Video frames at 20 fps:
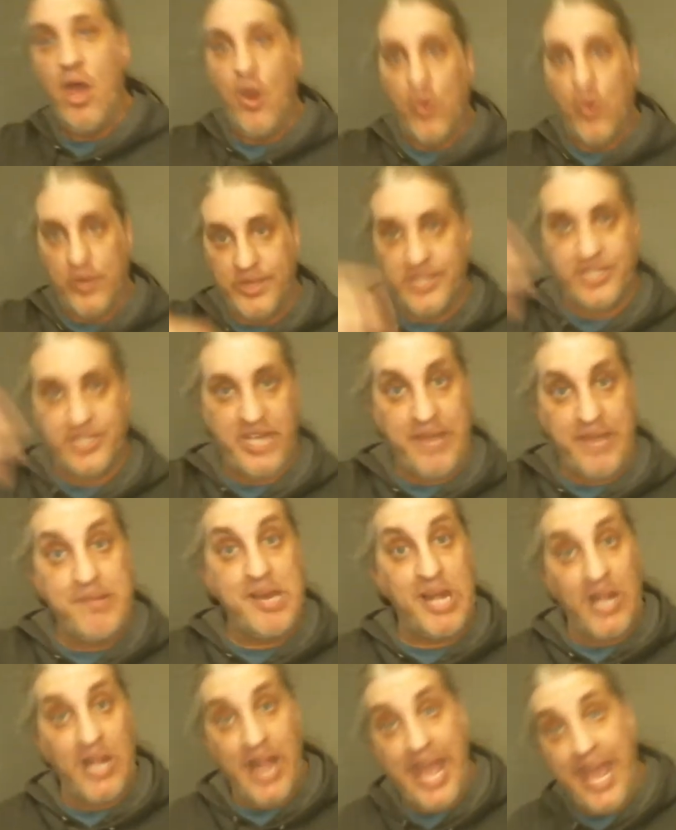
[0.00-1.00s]
or in the same
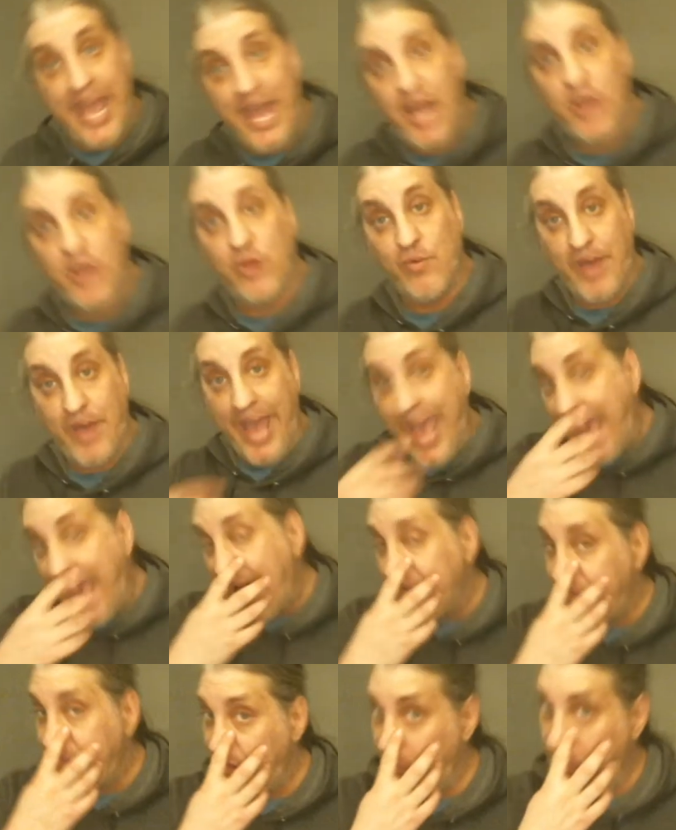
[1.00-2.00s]
clan or what
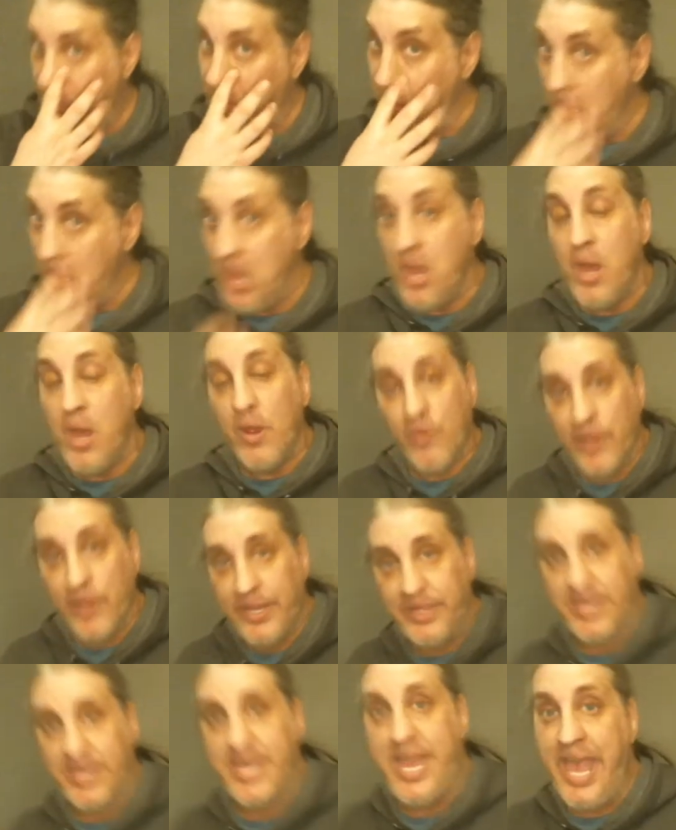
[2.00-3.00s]
have you, right?
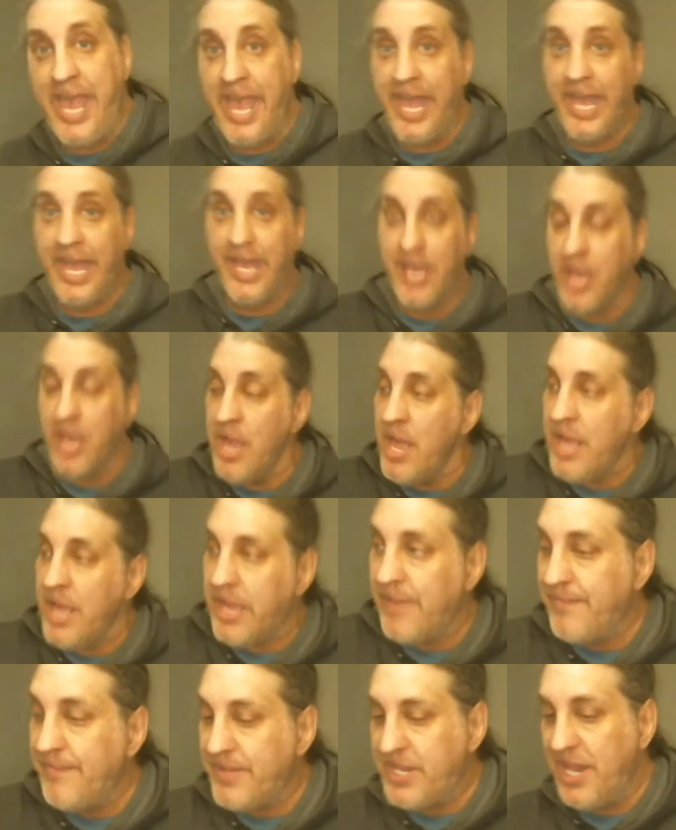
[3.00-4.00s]
The king
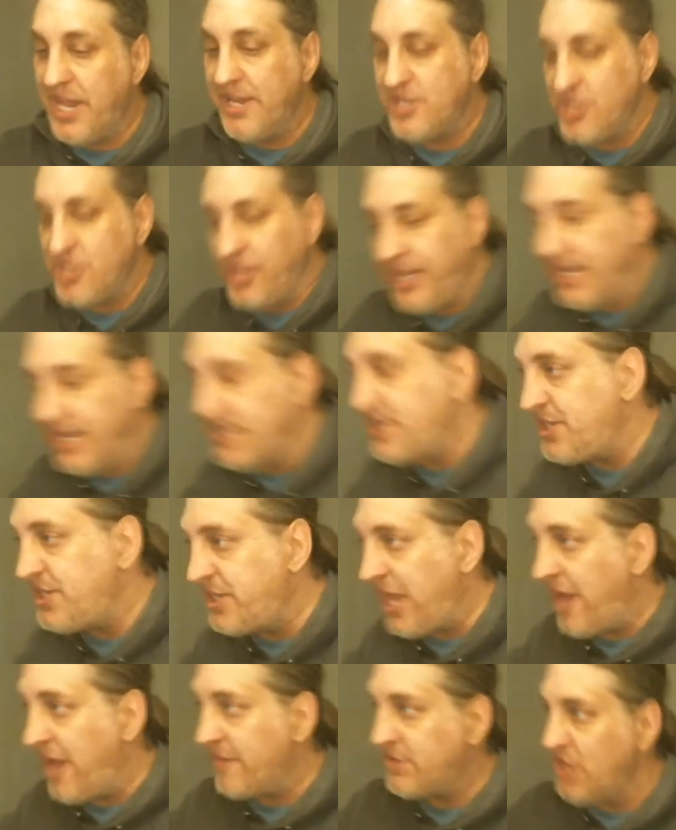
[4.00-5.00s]
can potentially
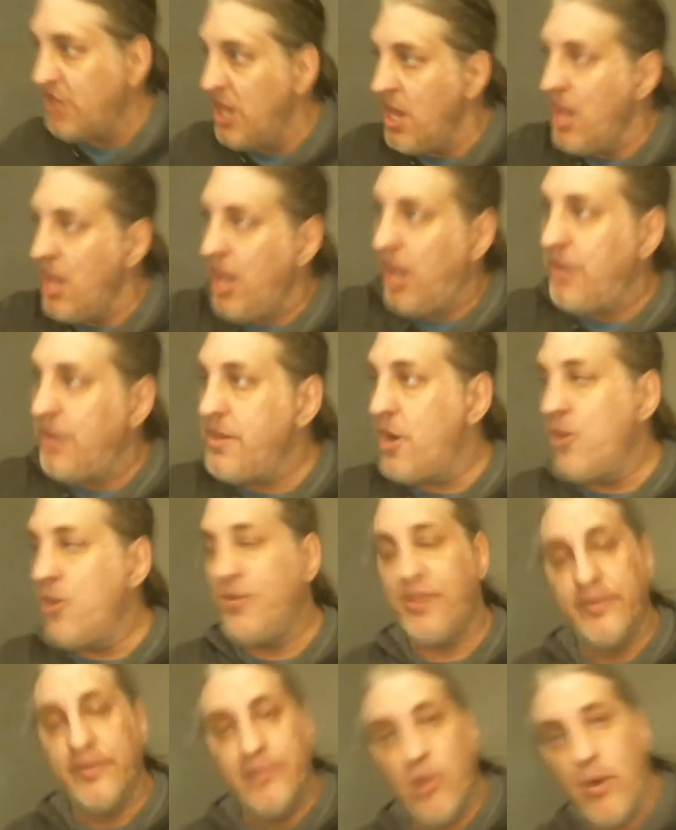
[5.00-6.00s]
accept an
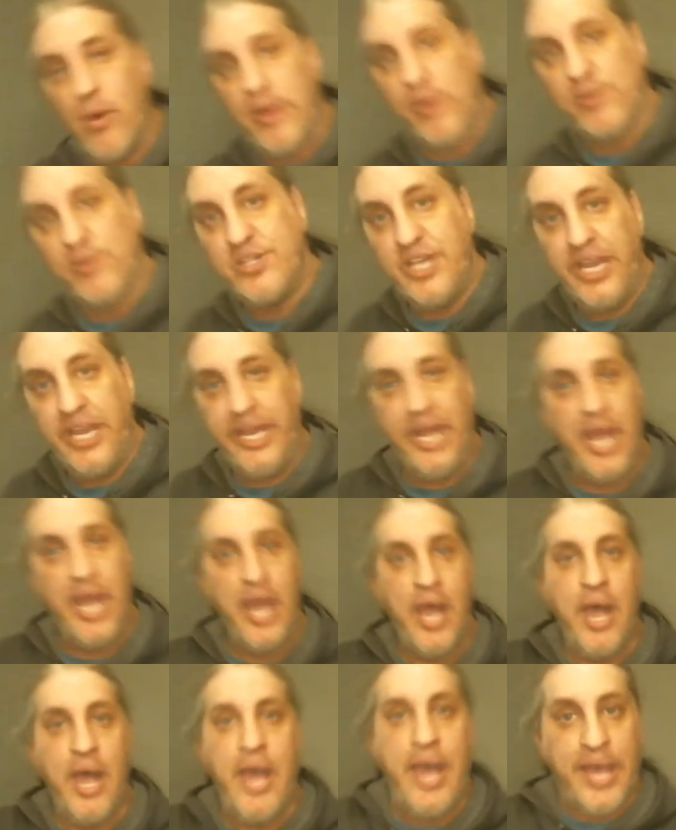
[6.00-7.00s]
oath of loyalty
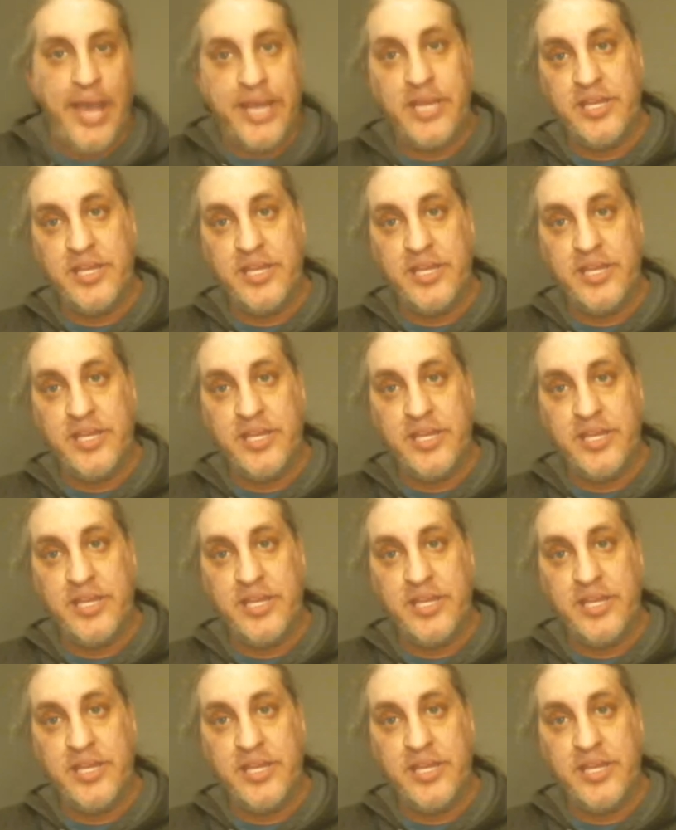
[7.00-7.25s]
and can